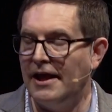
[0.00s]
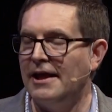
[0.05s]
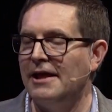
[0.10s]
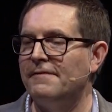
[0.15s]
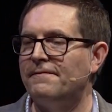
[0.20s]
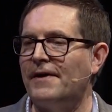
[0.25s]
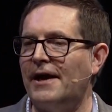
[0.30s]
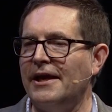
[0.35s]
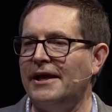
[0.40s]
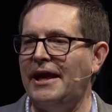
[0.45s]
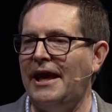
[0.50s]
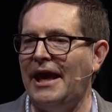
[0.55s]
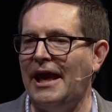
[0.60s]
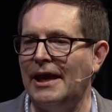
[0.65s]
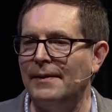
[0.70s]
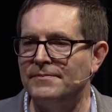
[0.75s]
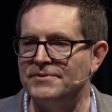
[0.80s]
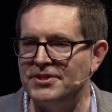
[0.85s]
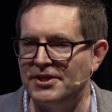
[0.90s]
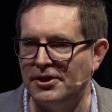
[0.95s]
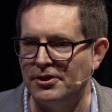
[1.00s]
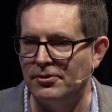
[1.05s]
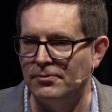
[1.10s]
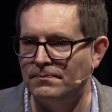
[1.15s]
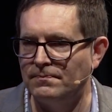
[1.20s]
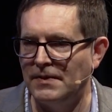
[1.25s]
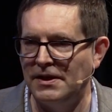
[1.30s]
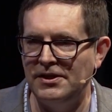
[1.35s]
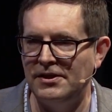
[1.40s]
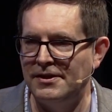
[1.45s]
If I came to
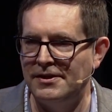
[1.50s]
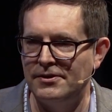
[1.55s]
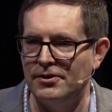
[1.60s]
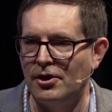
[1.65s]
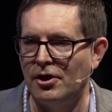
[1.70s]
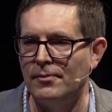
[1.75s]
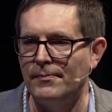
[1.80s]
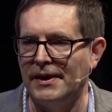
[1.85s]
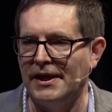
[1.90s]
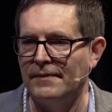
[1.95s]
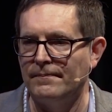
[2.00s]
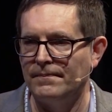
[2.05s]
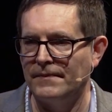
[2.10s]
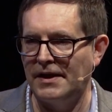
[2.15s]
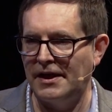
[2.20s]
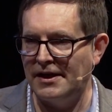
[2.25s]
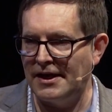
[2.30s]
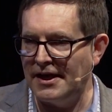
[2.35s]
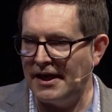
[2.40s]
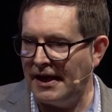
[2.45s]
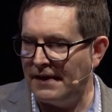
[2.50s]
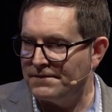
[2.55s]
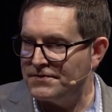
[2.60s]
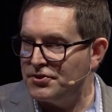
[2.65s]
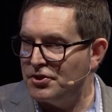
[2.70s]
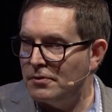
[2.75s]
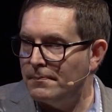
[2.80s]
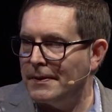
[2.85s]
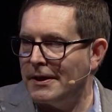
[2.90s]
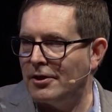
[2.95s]
you and you didn't know me, and I have
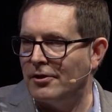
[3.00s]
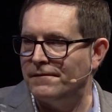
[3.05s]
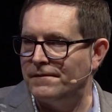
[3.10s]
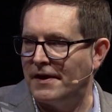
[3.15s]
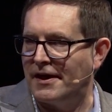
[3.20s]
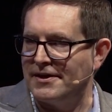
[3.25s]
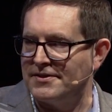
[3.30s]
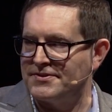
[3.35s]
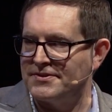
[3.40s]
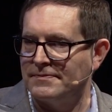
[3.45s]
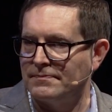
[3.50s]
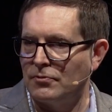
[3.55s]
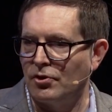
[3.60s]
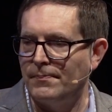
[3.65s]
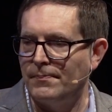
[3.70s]
a pair of dice,